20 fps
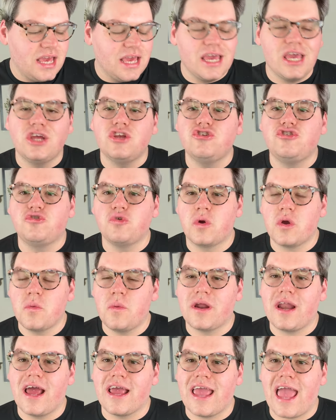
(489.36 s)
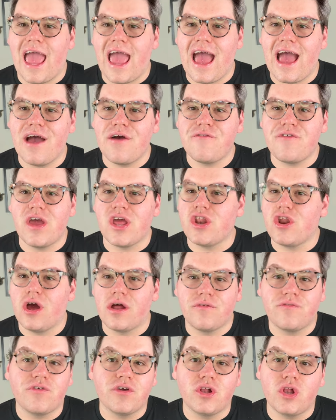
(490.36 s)
enjoy what I have and
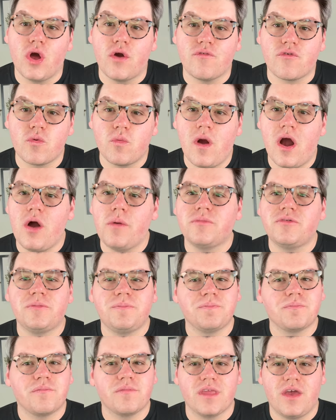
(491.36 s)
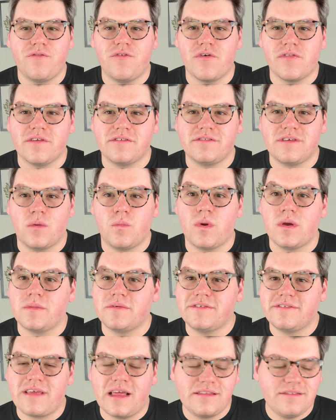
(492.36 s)
not feel overwhelmed. I feel the same way
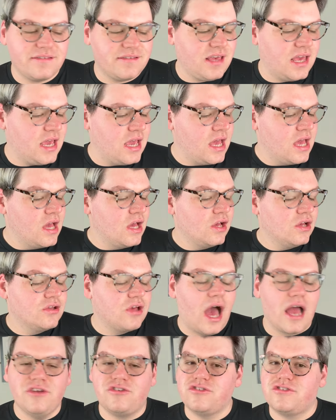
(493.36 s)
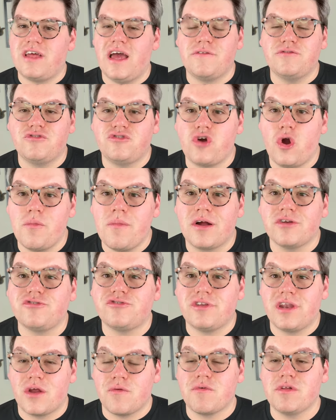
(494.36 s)
with Scentsy. I just have so much
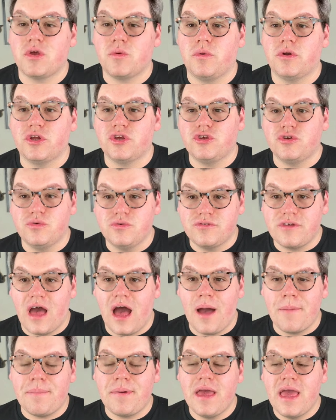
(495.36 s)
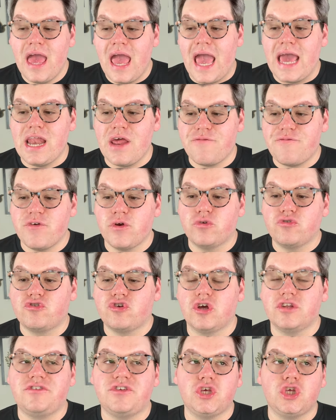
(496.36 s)
that I really want to use up, and it feels
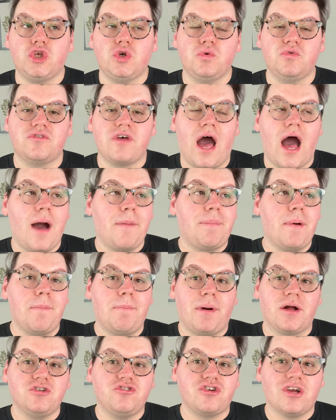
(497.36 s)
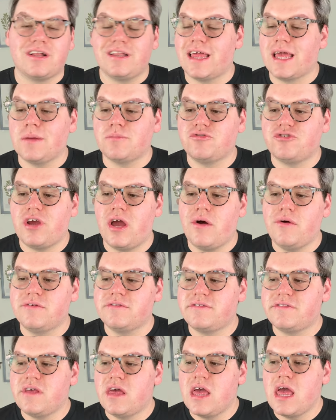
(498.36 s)
good to use up a bunch of
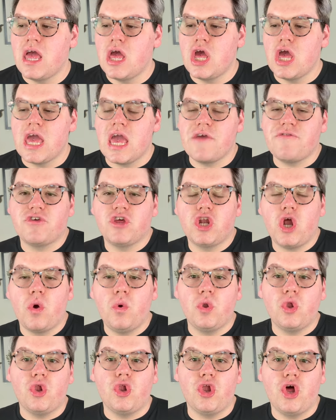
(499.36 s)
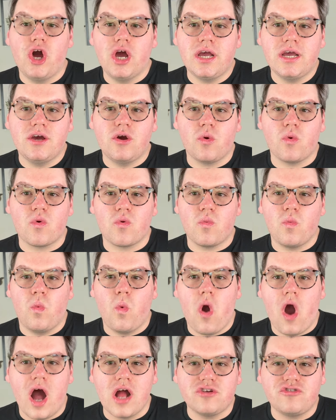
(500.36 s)
clamshells. If you don't look or
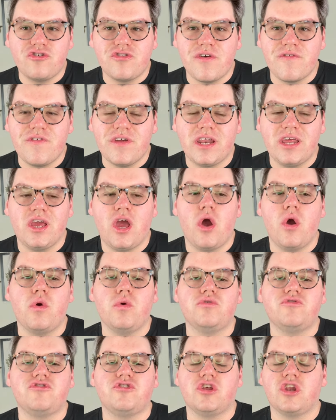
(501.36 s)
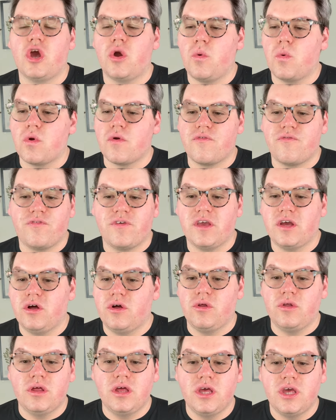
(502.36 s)
watch the videos, you know, or
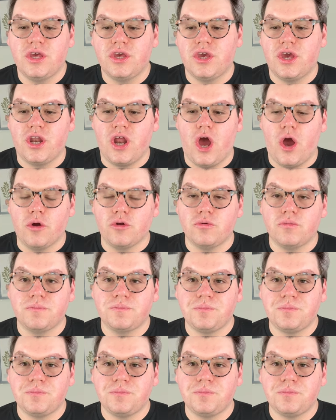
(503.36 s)
feel, you know,